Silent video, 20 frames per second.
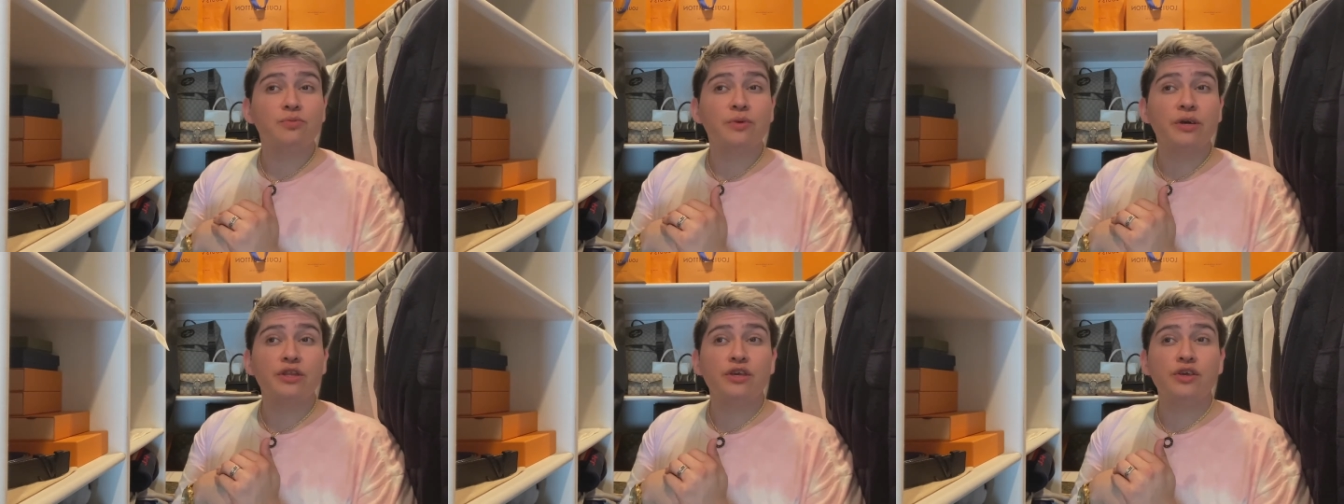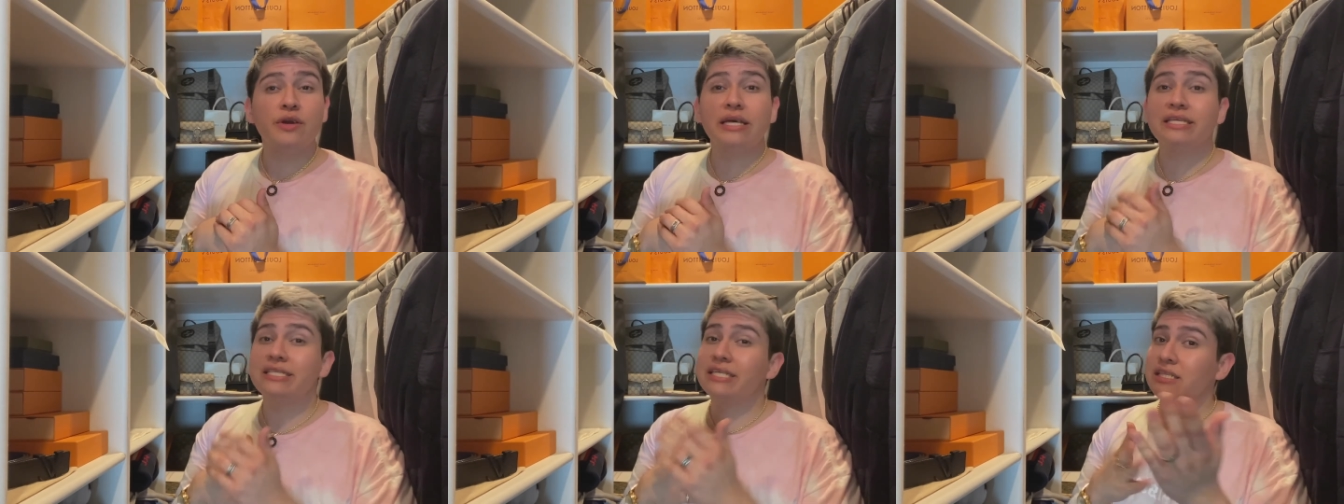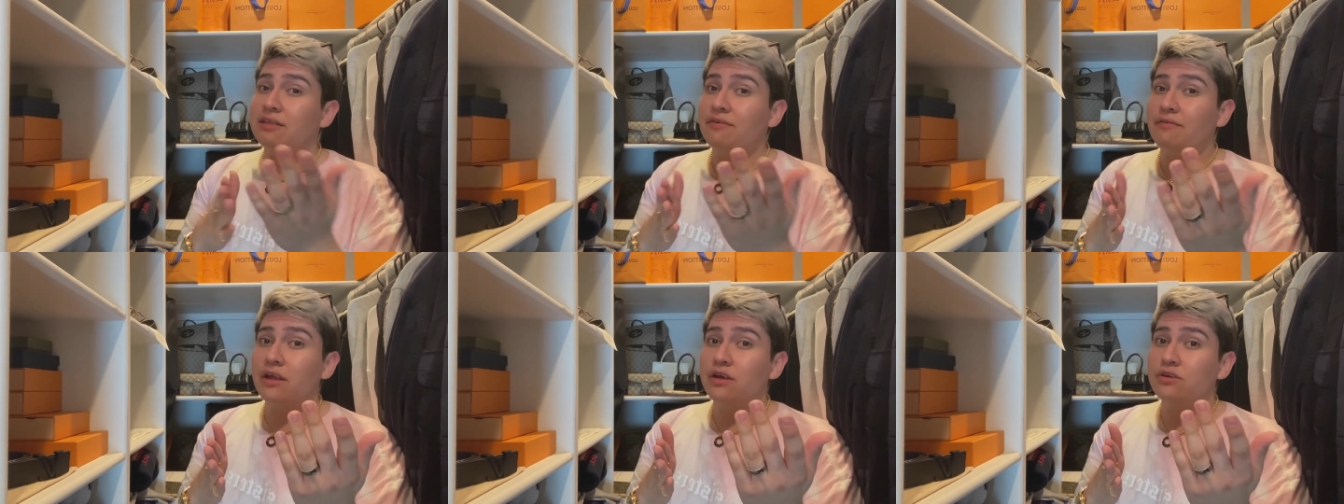Whether you guys
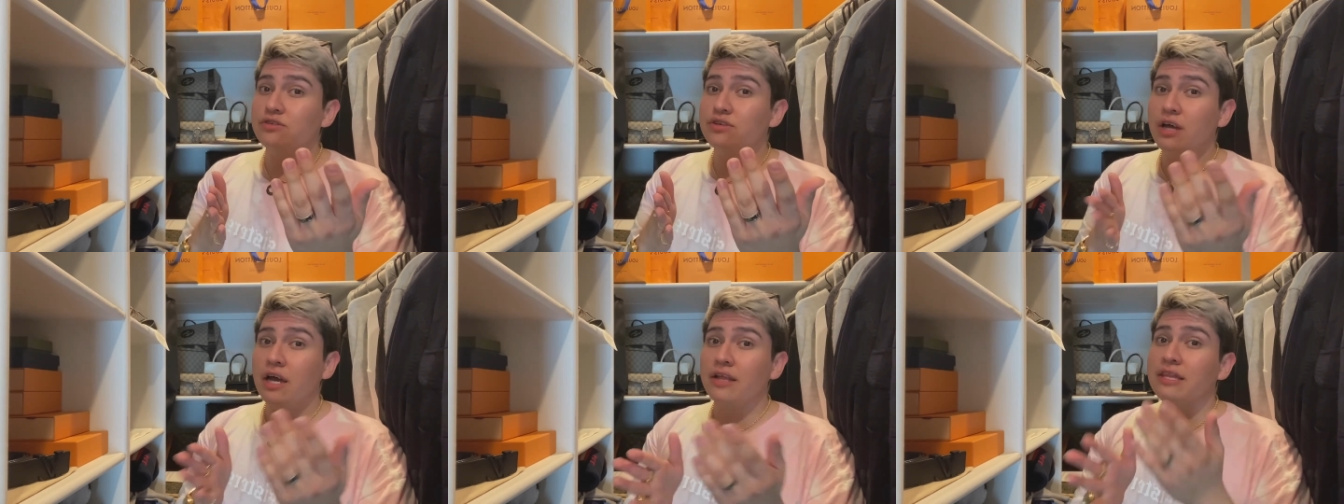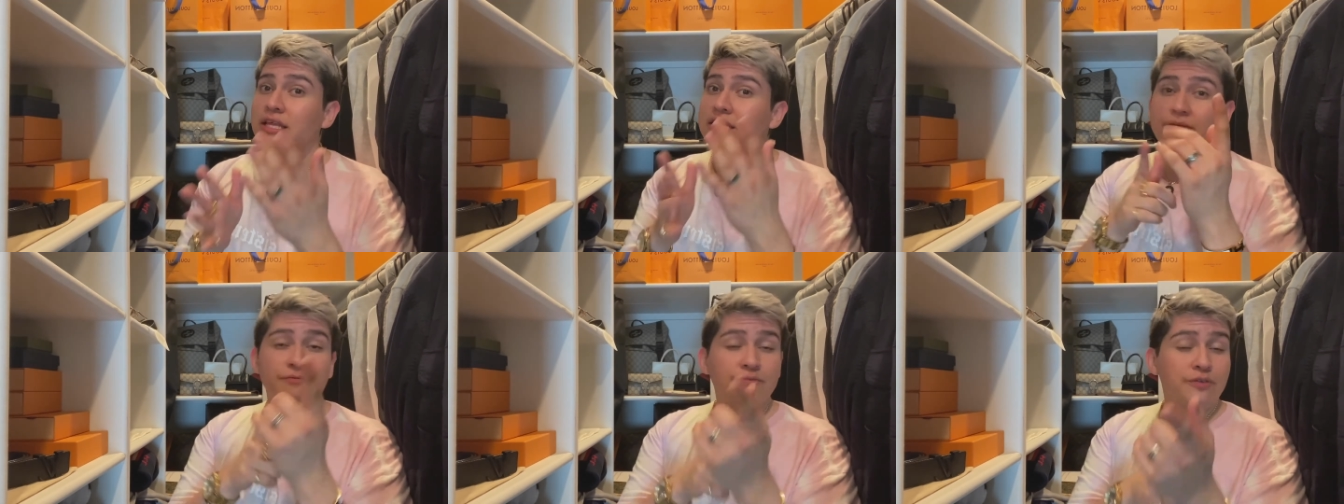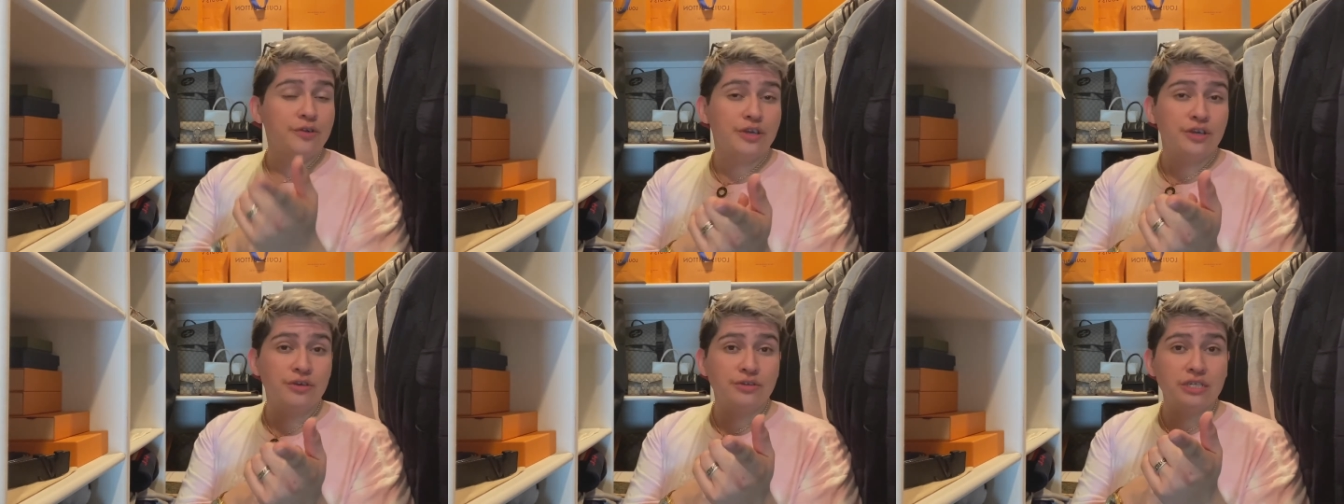like the videos or not, that's up
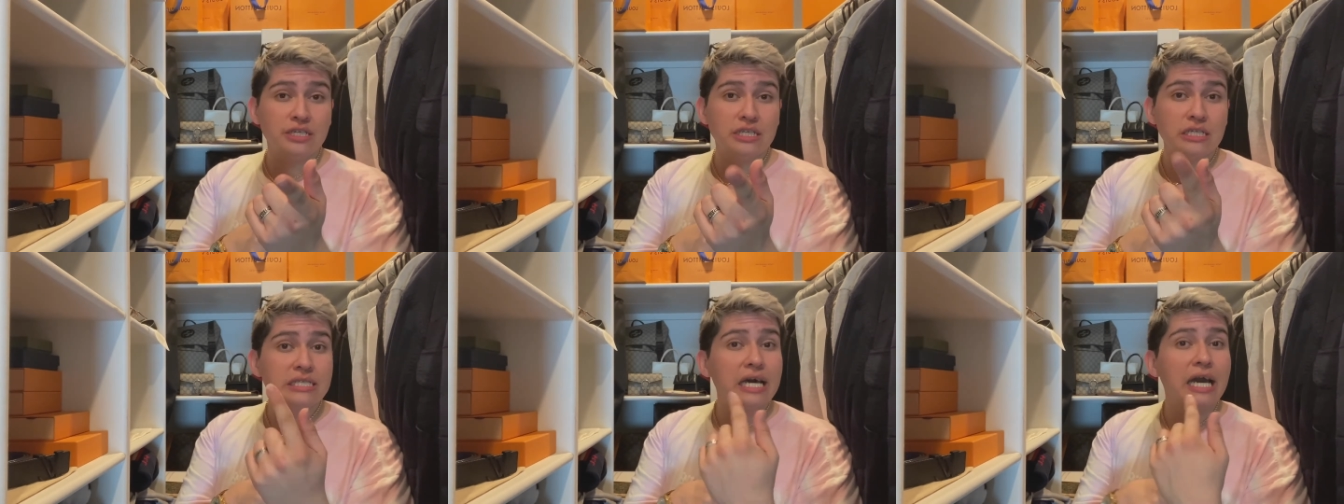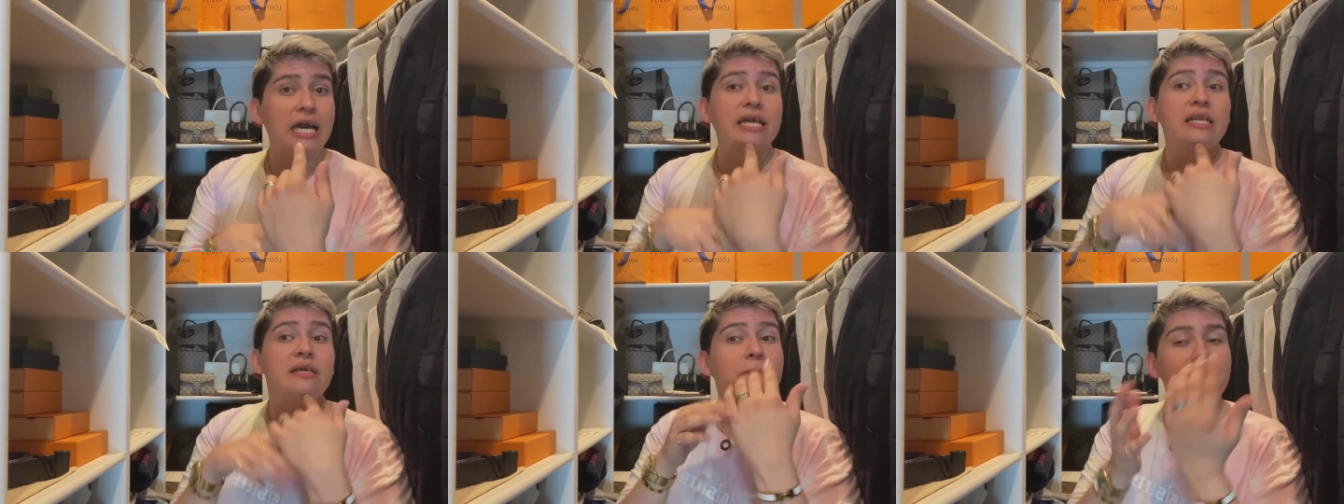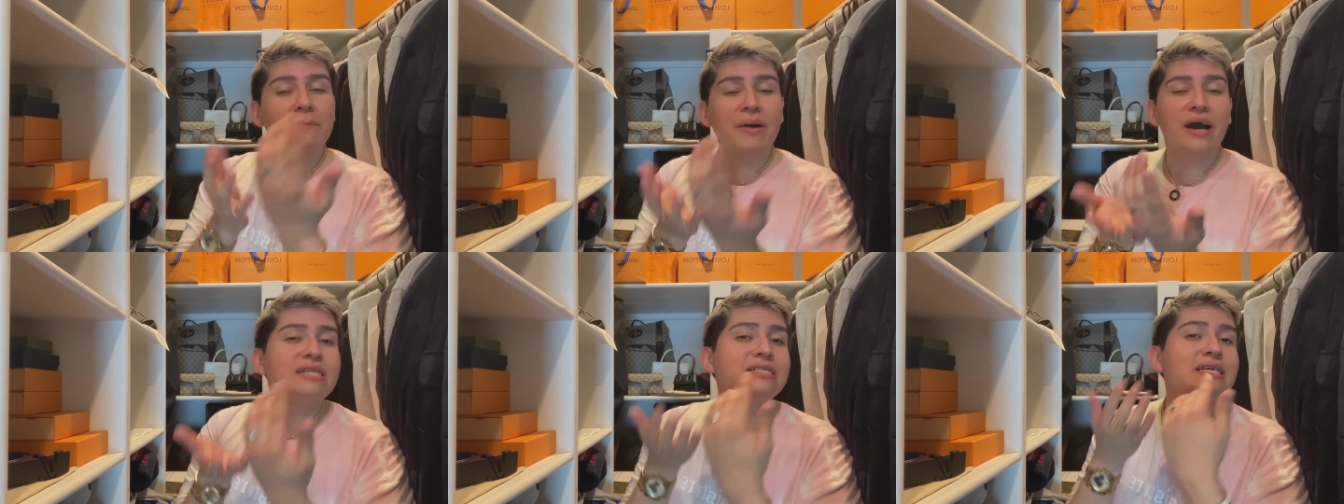for you to
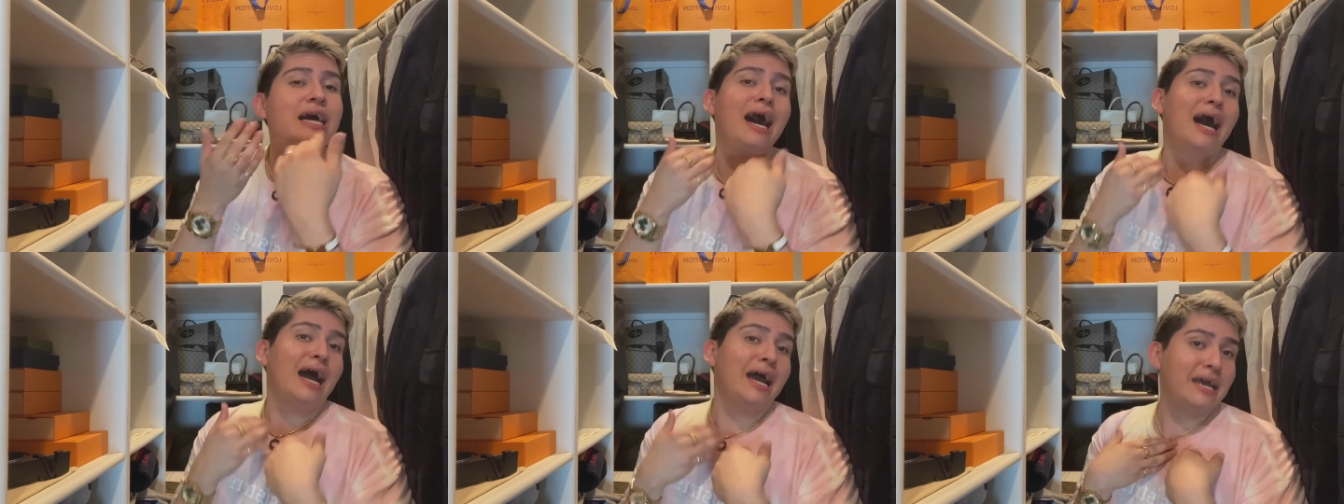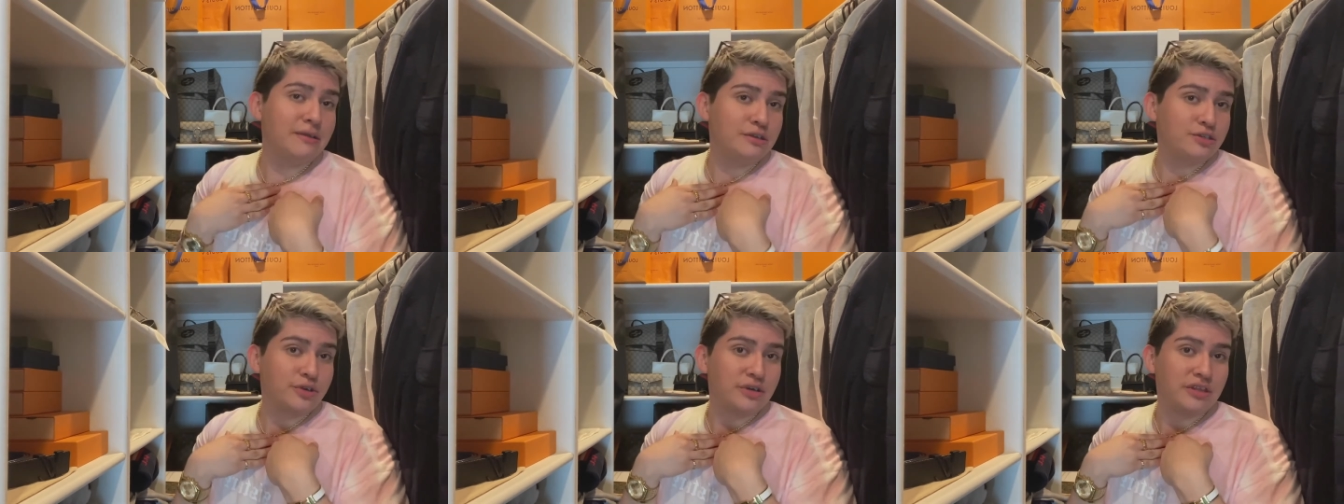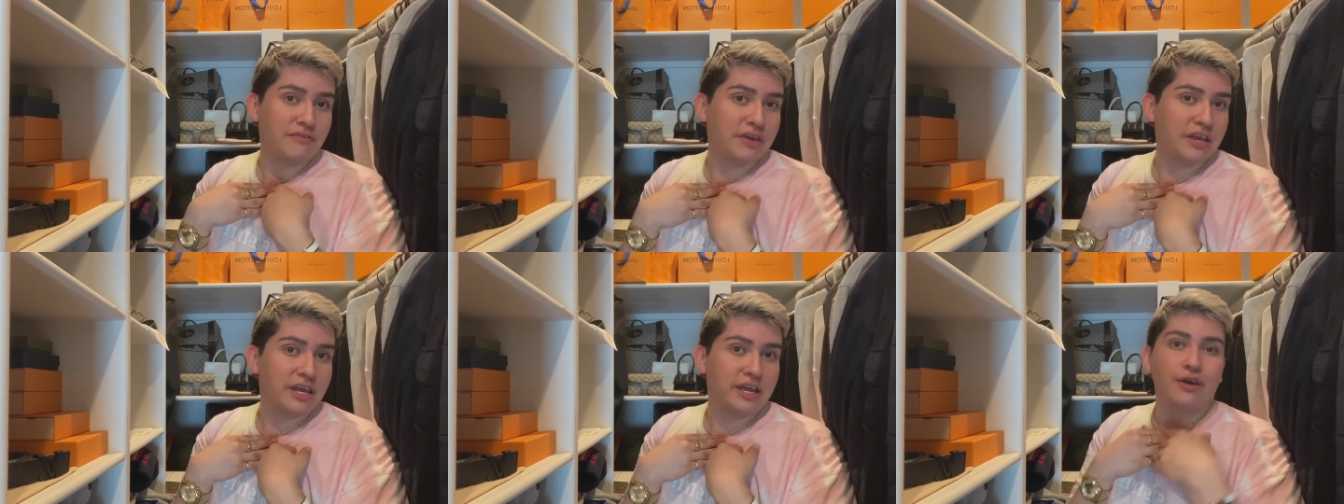decide, but I enjoy
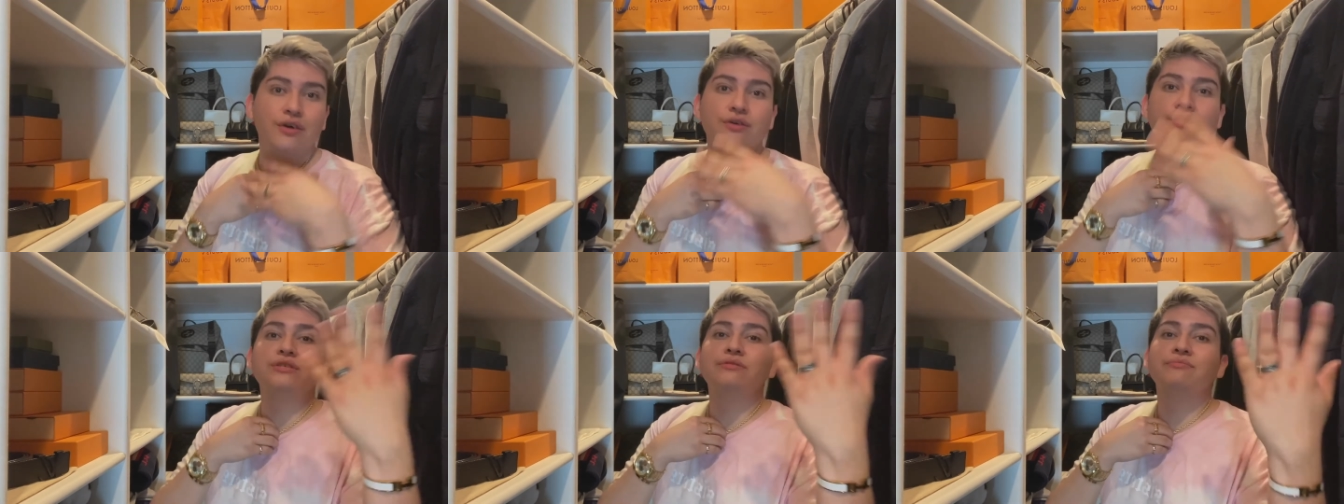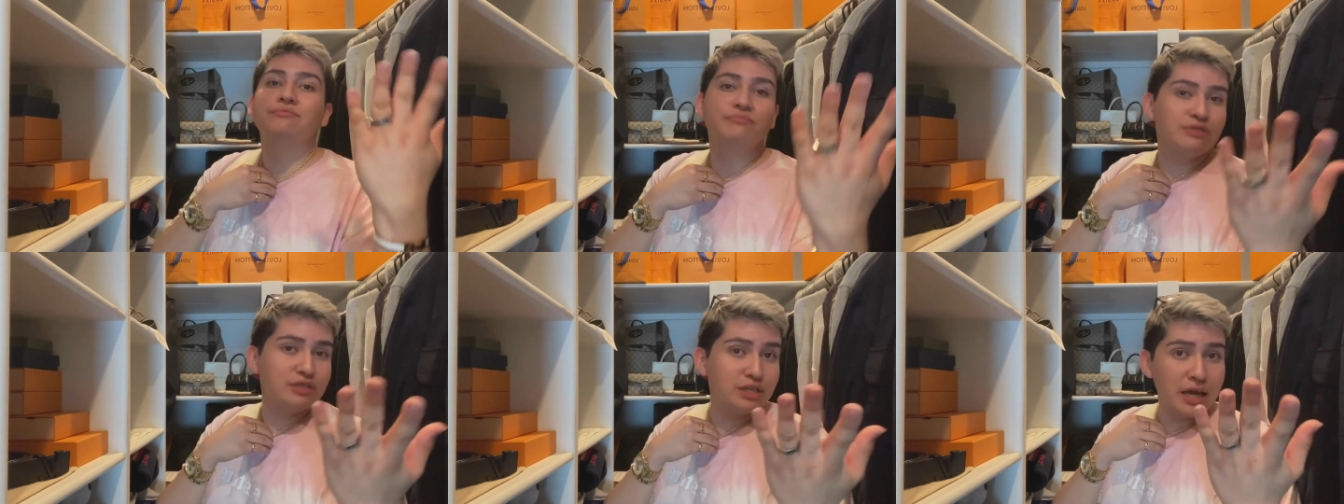the videos. So